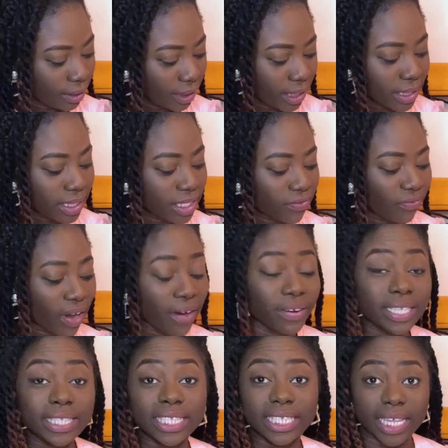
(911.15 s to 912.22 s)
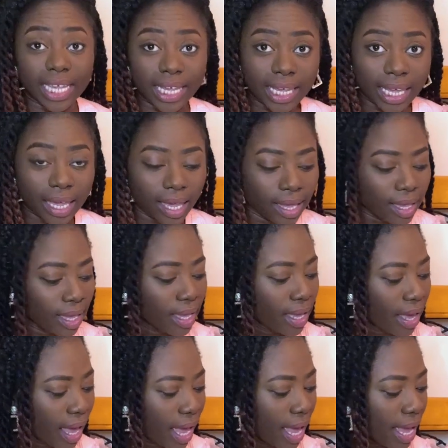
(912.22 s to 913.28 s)
This is very thick,
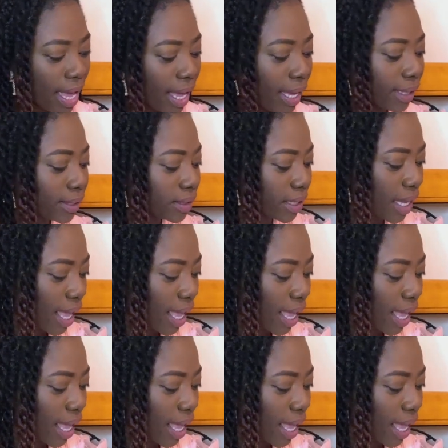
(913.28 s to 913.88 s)
and